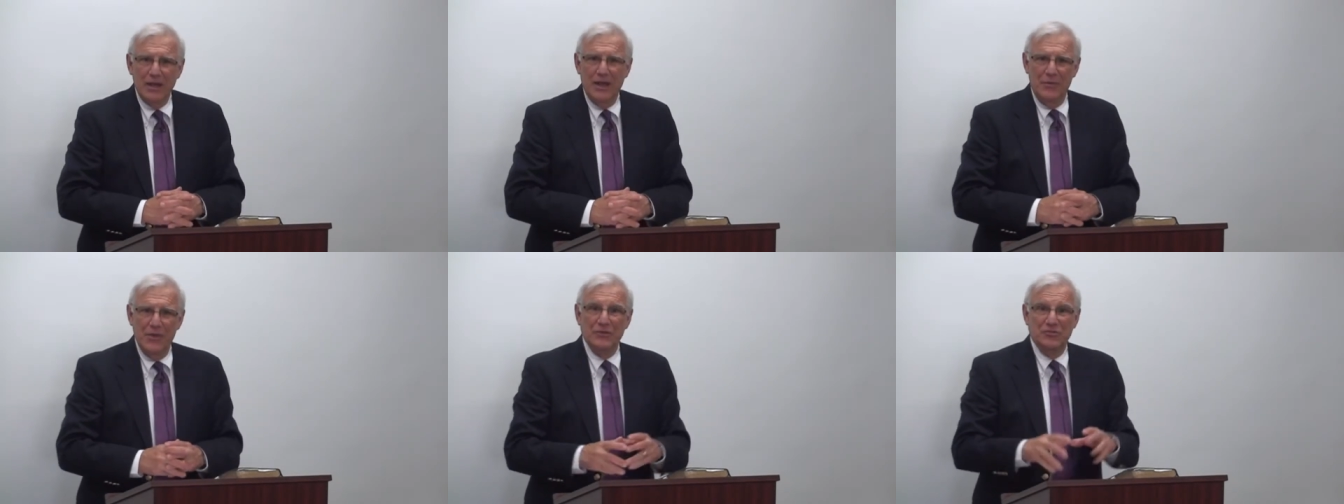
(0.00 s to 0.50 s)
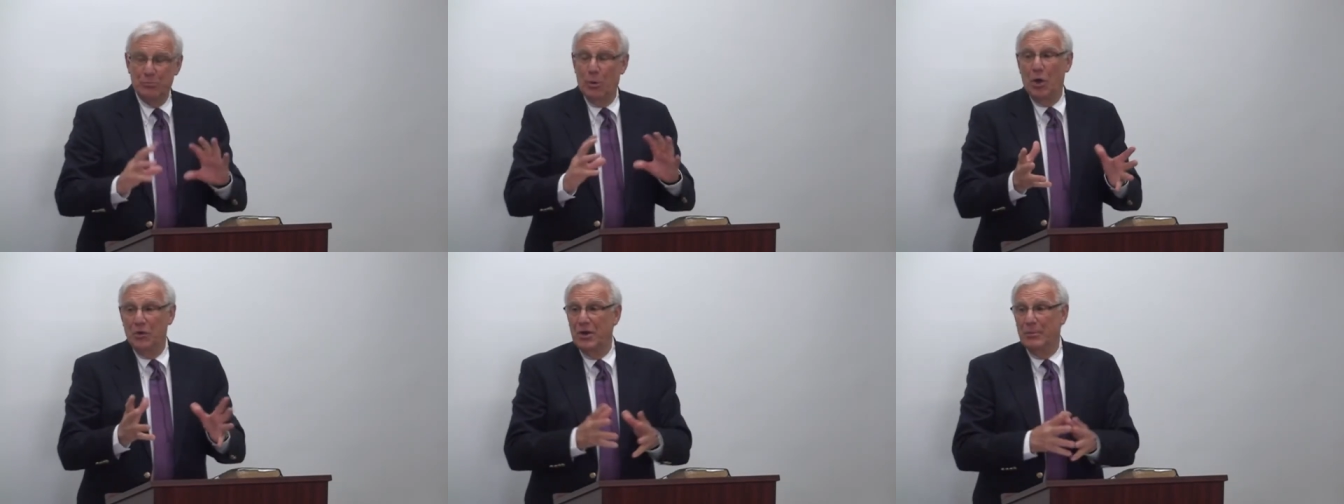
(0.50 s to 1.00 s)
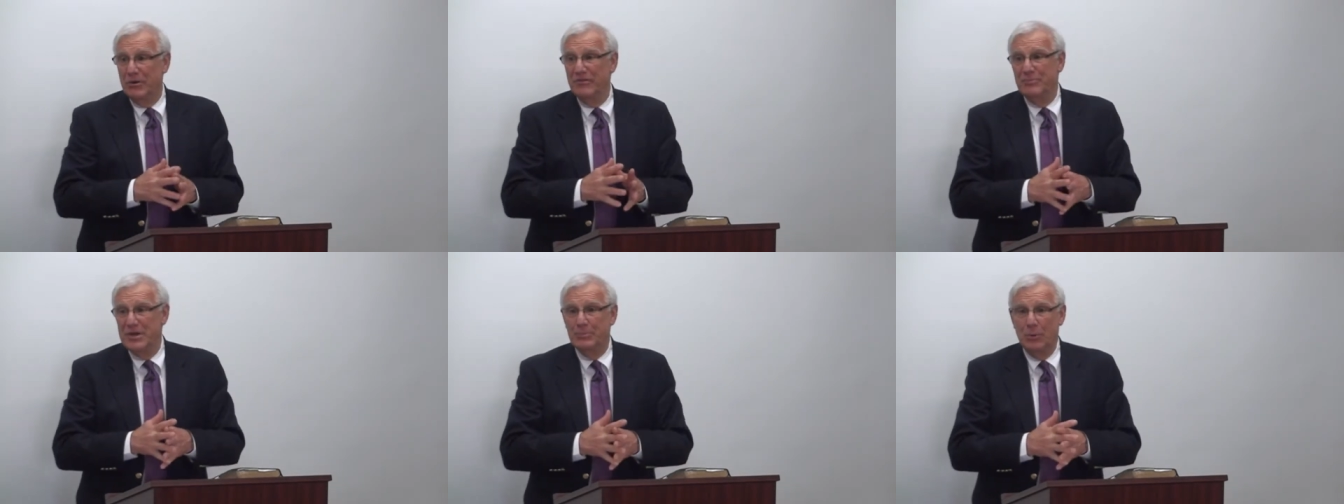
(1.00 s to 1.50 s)
And that small number
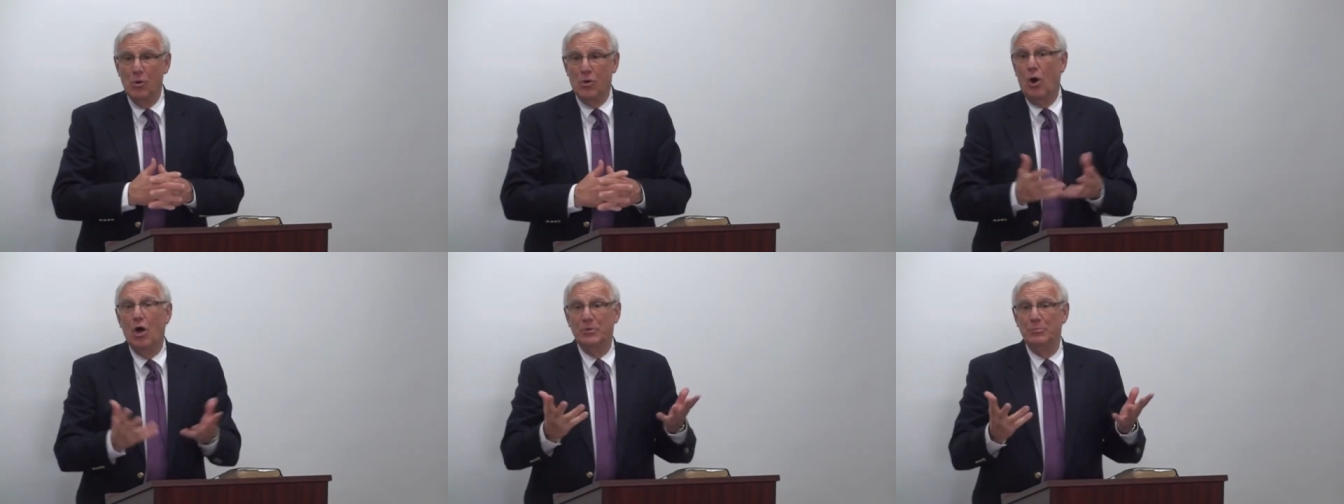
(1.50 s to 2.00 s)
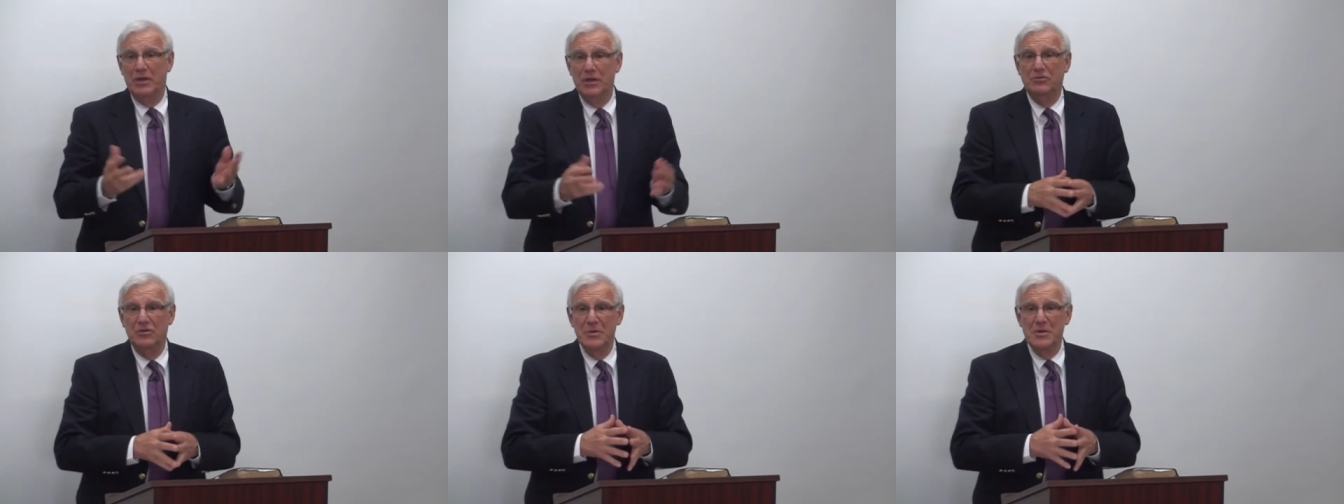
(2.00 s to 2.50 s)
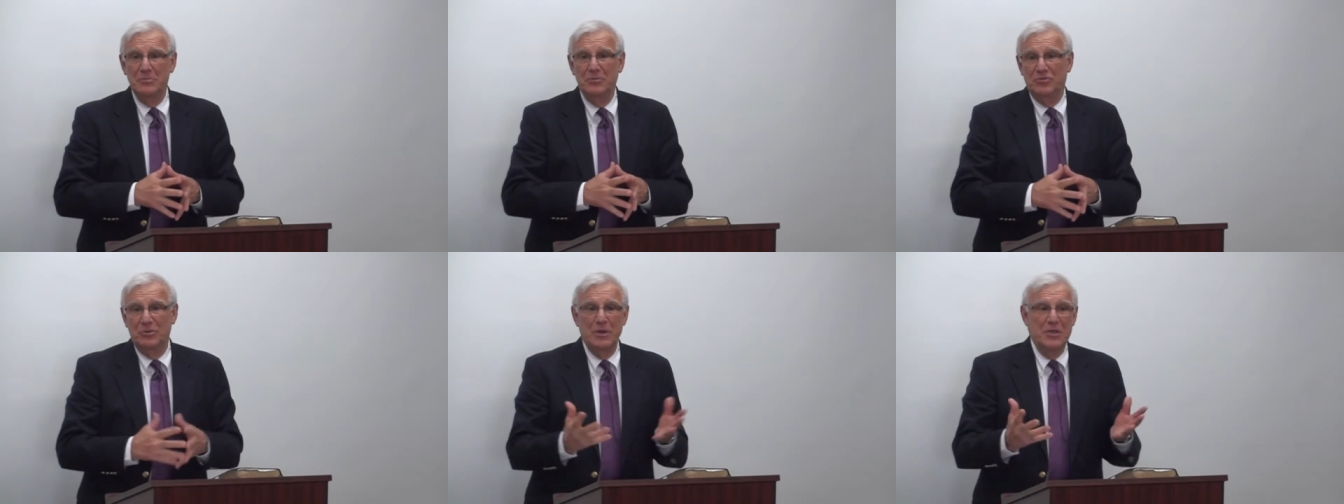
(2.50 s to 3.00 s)
of people called me to be,
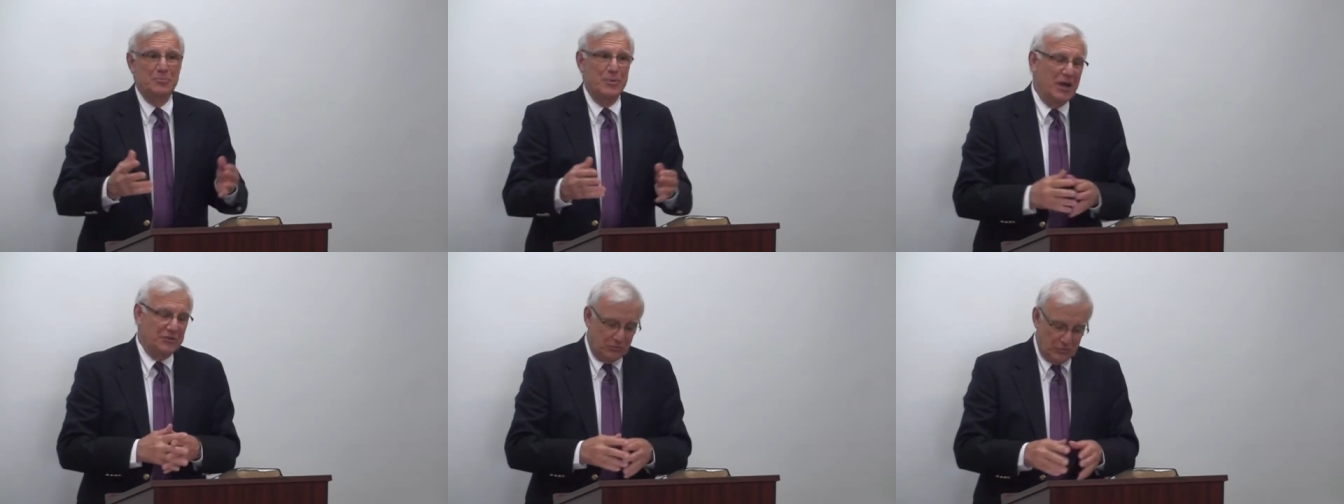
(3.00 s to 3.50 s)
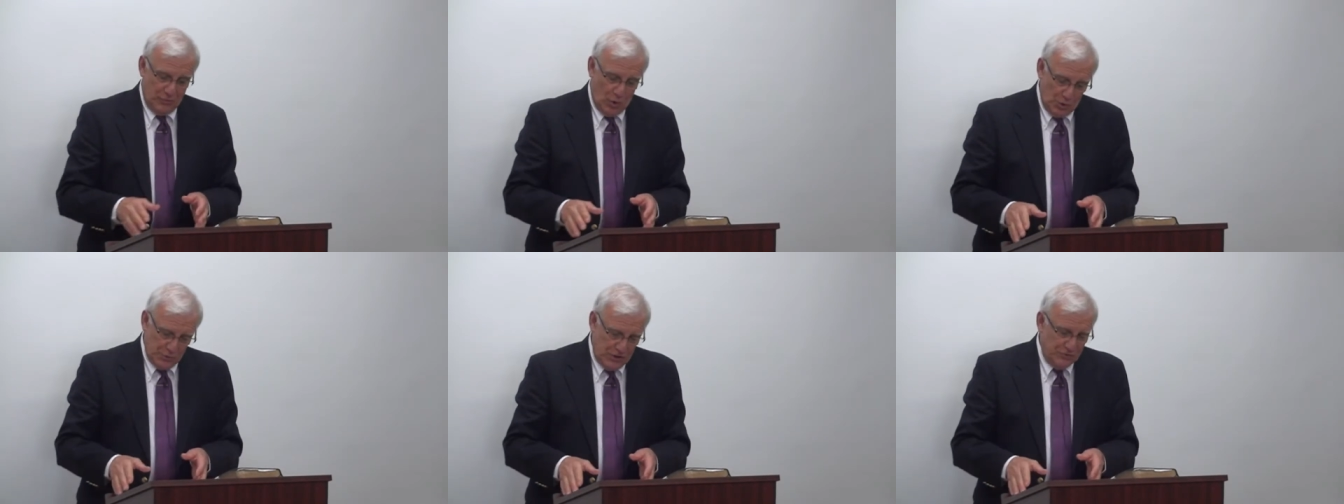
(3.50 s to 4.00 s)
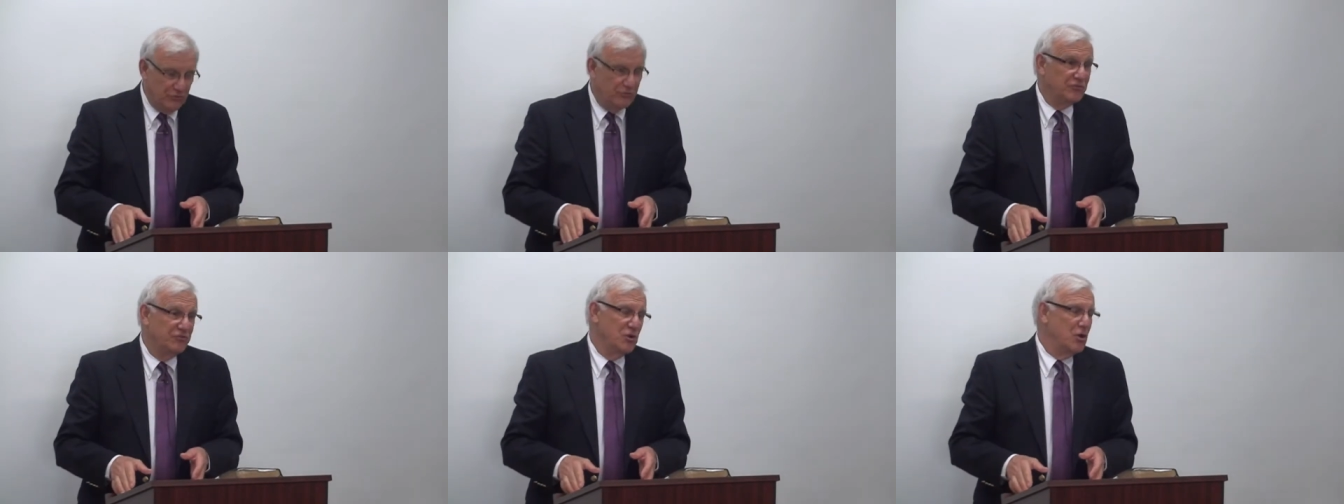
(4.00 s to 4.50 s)
to be the pastor of All
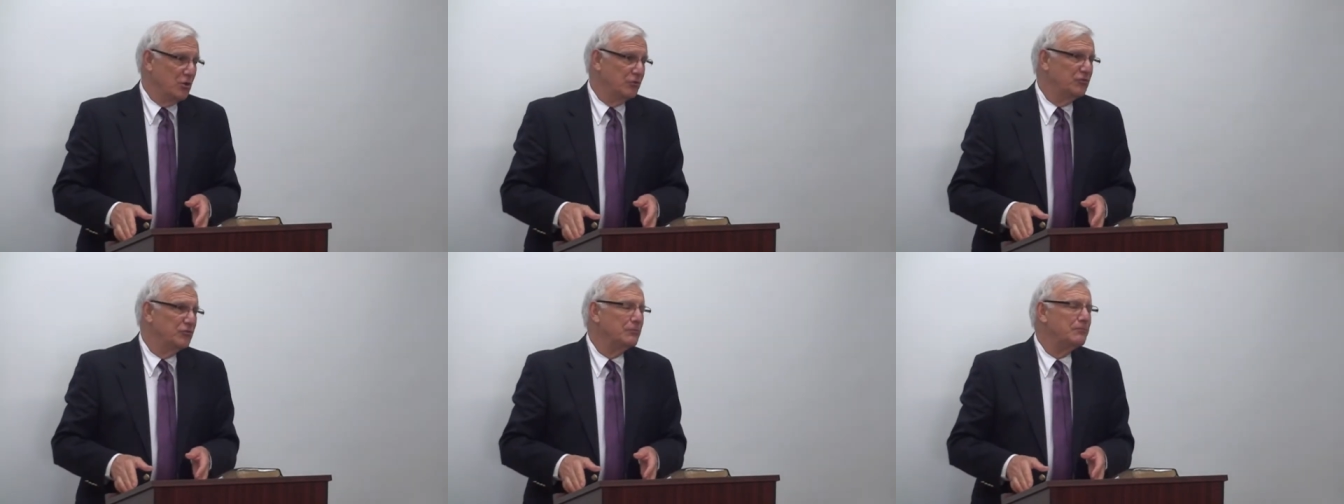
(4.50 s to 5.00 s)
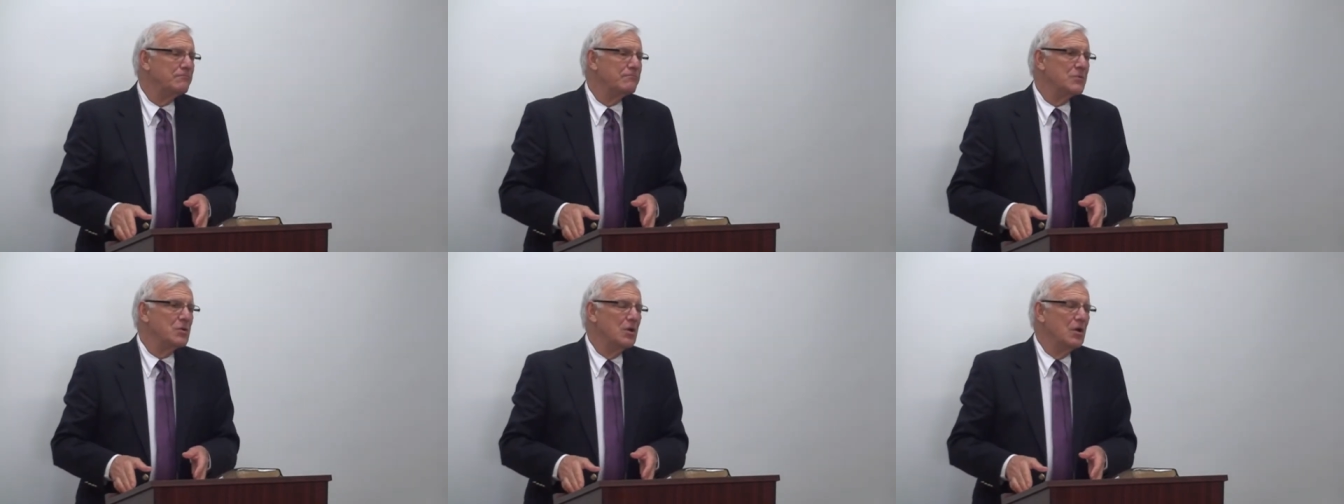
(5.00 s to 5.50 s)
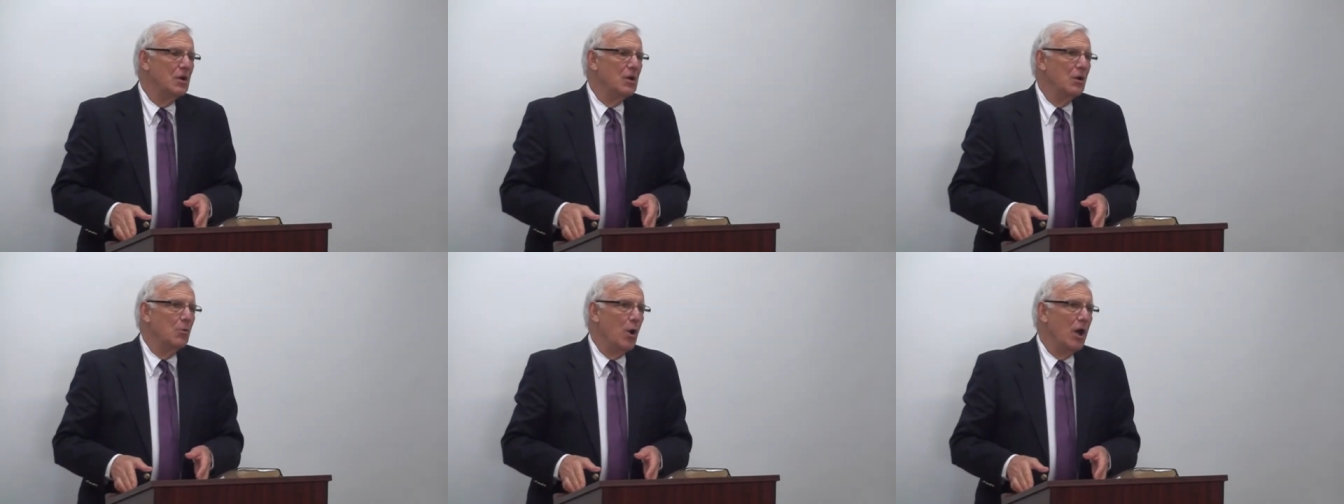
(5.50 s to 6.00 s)
Nations Church.
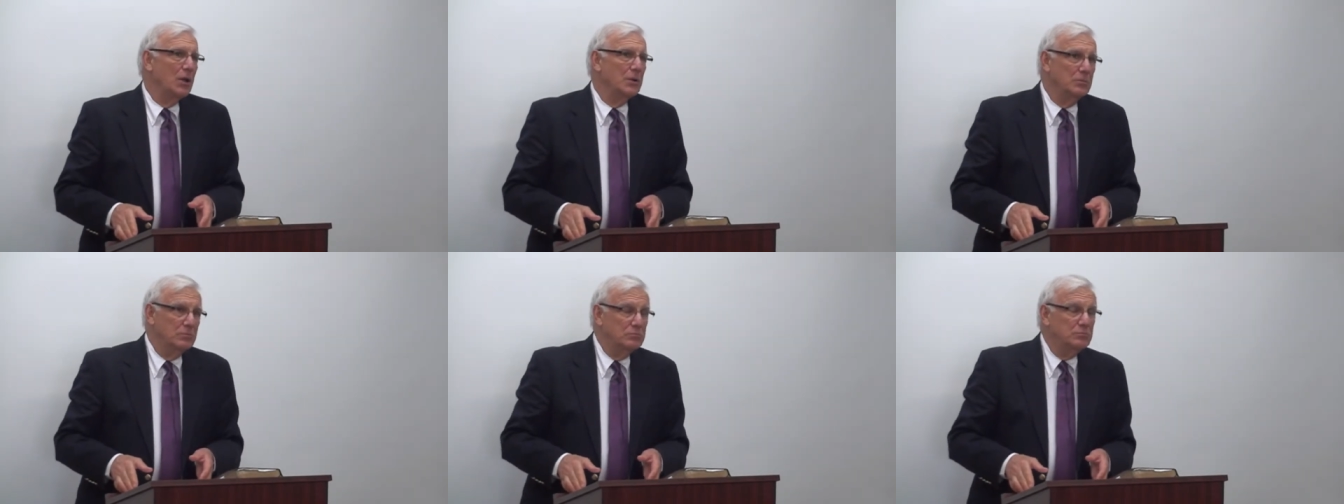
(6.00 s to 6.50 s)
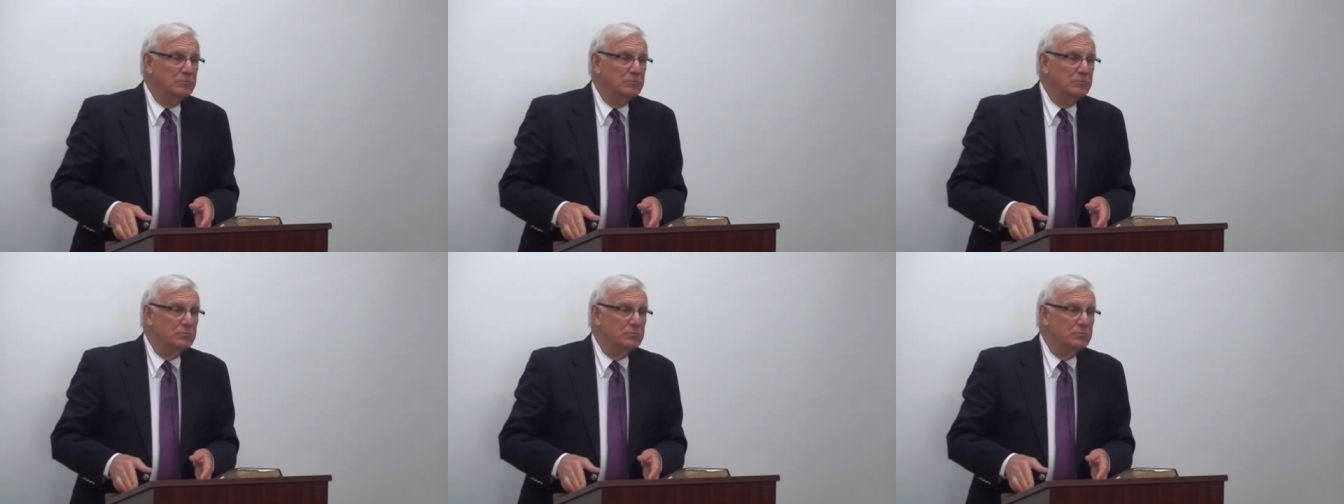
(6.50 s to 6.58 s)
Well,